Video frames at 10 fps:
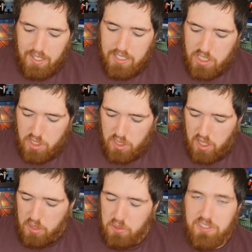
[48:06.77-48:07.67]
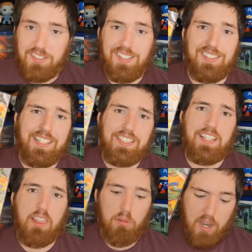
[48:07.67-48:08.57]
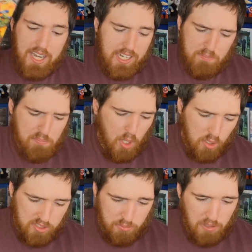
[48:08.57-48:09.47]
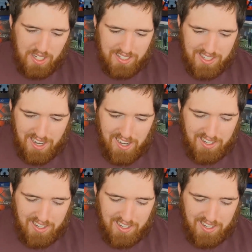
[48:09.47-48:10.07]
Ninja Turtles Season 3, Box 1,